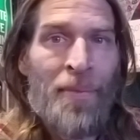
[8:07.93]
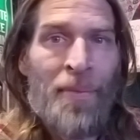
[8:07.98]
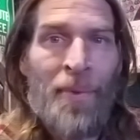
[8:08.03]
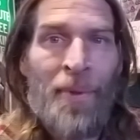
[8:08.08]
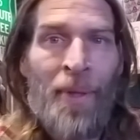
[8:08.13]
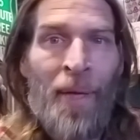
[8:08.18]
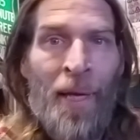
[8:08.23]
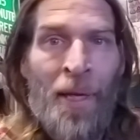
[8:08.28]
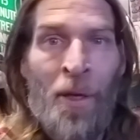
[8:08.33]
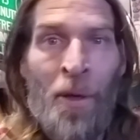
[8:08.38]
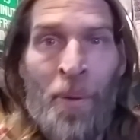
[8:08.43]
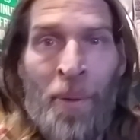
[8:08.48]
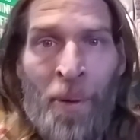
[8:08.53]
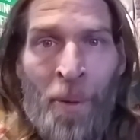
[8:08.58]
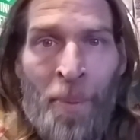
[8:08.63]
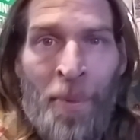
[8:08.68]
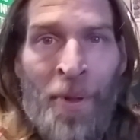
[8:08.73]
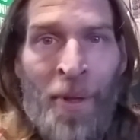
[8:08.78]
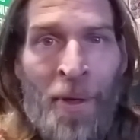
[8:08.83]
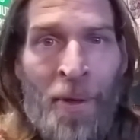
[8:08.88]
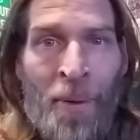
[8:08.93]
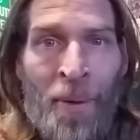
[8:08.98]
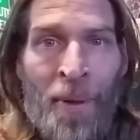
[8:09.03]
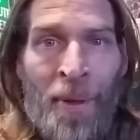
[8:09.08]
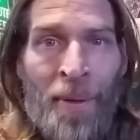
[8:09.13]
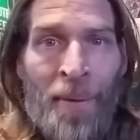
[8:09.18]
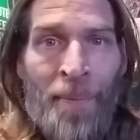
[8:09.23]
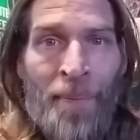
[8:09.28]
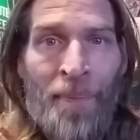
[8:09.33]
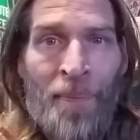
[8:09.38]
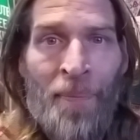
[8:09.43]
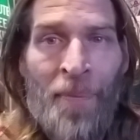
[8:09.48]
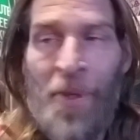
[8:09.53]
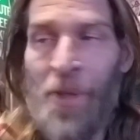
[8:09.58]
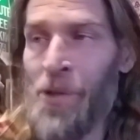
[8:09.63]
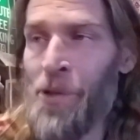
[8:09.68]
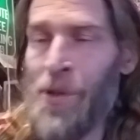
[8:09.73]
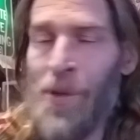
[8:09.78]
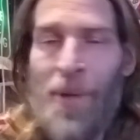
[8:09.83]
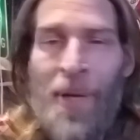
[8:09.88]
I go and open the door, and
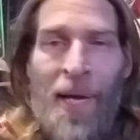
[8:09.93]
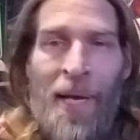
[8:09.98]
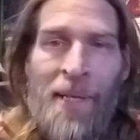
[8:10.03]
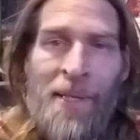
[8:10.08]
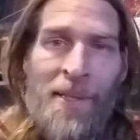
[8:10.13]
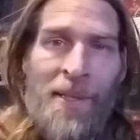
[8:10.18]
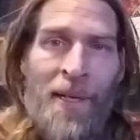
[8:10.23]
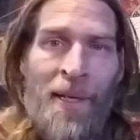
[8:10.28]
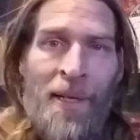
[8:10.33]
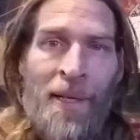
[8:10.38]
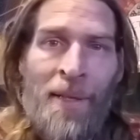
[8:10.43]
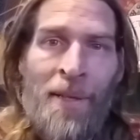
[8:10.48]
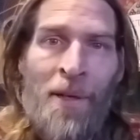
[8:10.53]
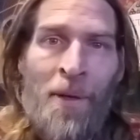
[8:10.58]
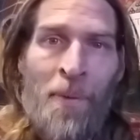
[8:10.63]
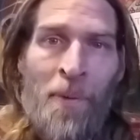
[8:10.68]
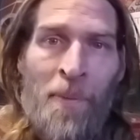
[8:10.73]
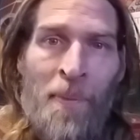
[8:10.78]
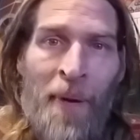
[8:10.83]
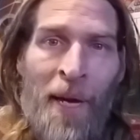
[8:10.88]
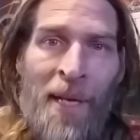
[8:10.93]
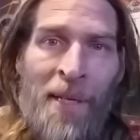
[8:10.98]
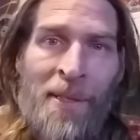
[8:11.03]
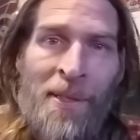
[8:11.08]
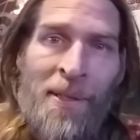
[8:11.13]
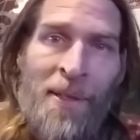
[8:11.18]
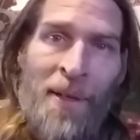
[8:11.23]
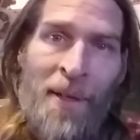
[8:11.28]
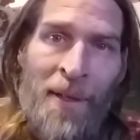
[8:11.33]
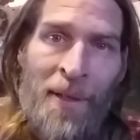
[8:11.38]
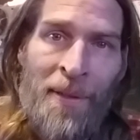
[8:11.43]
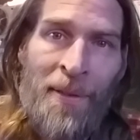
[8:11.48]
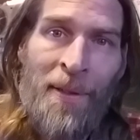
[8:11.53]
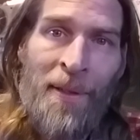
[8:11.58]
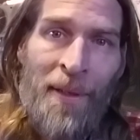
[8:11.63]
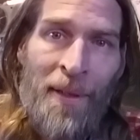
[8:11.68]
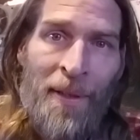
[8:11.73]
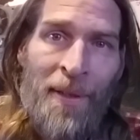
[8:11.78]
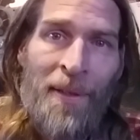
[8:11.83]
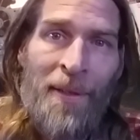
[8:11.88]
there's two guys standing there with masks on
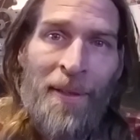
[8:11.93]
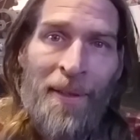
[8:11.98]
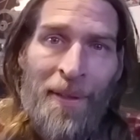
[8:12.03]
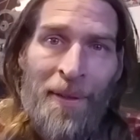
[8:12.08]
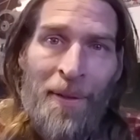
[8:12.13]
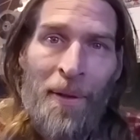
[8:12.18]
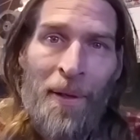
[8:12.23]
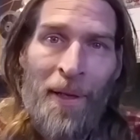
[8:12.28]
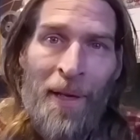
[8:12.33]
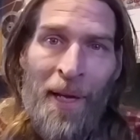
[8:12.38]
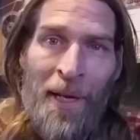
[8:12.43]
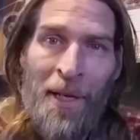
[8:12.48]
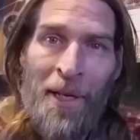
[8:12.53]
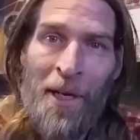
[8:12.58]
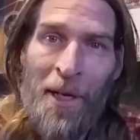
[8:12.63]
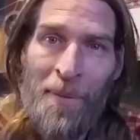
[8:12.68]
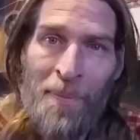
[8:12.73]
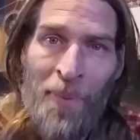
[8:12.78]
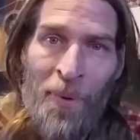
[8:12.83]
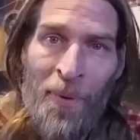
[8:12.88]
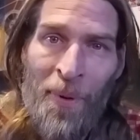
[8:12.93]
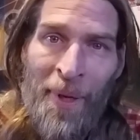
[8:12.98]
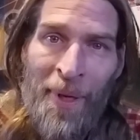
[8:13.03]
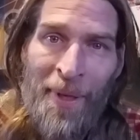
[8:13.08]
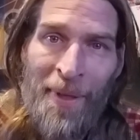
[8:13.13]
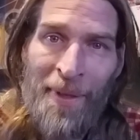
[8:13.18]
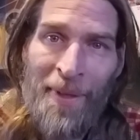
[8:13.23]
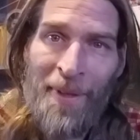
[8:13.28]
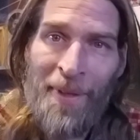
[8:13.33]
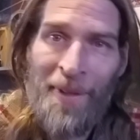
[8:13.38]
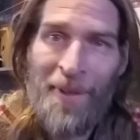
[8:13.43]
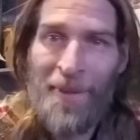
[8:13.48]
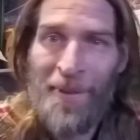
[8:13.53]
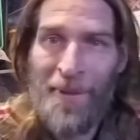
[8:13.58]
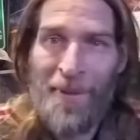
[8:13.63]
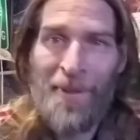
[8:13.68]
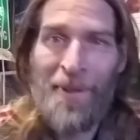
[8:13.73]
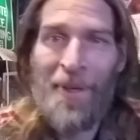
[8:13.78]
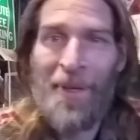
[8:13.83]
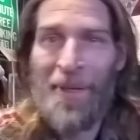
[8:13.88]
at gunpoint,
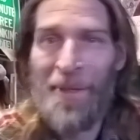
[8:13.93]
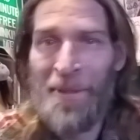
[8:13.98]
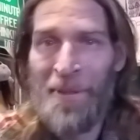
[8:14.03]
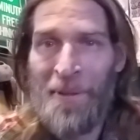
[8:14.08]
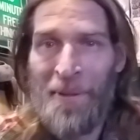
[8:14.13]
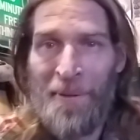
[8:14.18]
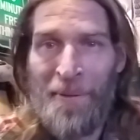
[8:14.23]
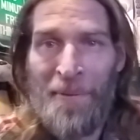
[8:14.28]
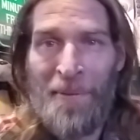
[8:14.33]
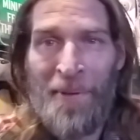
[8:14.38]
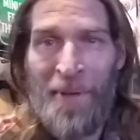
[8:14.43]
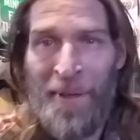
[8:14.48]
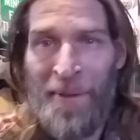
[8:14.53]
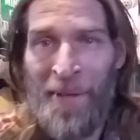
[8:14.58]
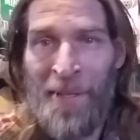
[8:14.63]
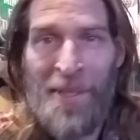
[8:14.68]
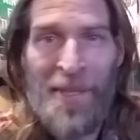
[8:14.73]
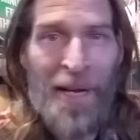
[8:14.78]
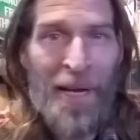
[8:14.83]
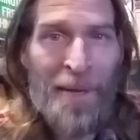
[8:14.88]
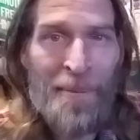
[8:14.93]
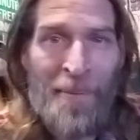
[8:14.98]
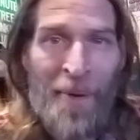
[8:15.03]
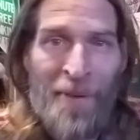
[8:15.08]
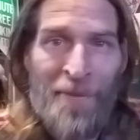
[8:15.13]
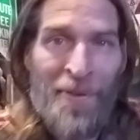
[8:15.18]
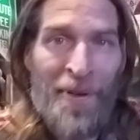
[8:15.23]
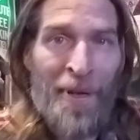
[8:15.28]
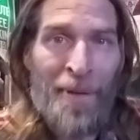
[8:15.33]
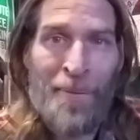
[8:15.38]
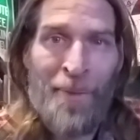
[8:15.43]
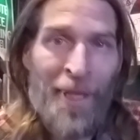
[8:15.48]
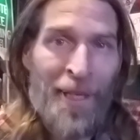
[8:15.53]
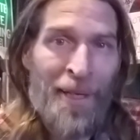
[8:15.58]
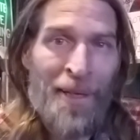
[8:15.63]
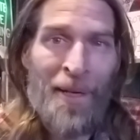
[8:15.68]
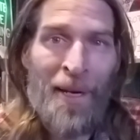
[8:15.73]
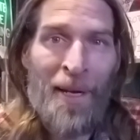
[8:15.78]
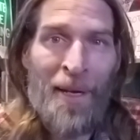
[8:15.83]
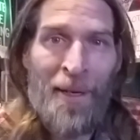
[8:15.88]
and they tie my family
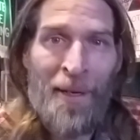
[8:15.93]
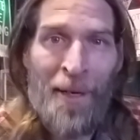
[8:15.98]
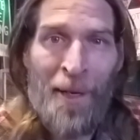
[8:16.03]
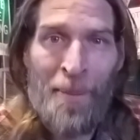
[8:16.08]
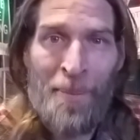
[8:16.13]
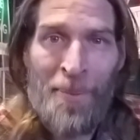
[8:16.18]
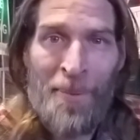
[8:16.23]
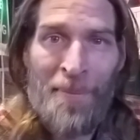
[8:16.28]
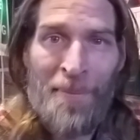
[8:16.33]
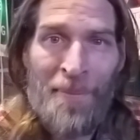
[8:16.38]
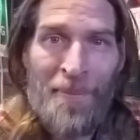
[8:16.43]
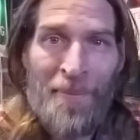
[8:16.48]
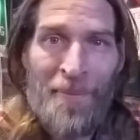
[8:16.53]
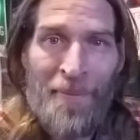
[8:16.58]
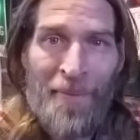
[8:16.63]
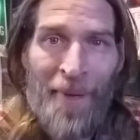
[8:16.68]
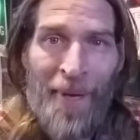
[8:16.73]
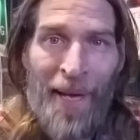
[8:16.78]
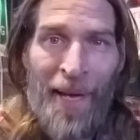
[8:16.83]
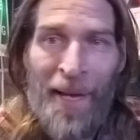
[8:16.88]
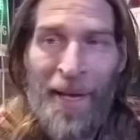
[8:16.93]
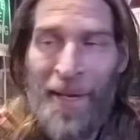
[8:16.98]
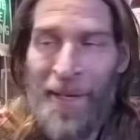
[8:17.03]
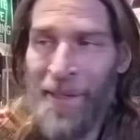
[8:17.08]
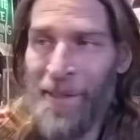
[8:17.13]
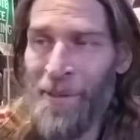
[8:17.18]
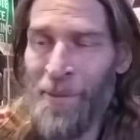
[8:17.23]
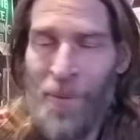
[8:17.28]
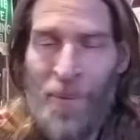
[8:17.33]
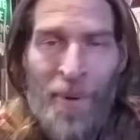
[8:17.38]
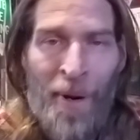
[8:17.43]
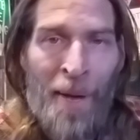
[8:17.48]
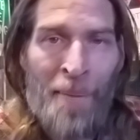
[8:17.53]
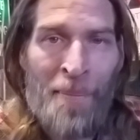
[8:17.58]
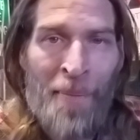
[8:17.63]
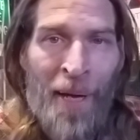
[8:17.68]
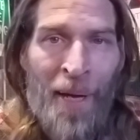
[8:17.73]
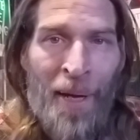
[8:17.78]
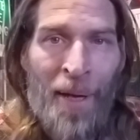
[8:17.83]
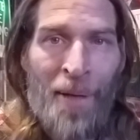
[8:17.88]
and I up and rob
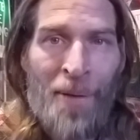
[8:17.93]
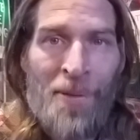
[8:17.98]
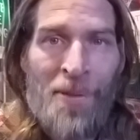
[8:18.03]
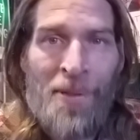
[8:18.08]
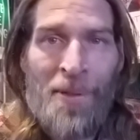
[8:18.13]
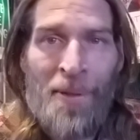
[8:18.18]
my house.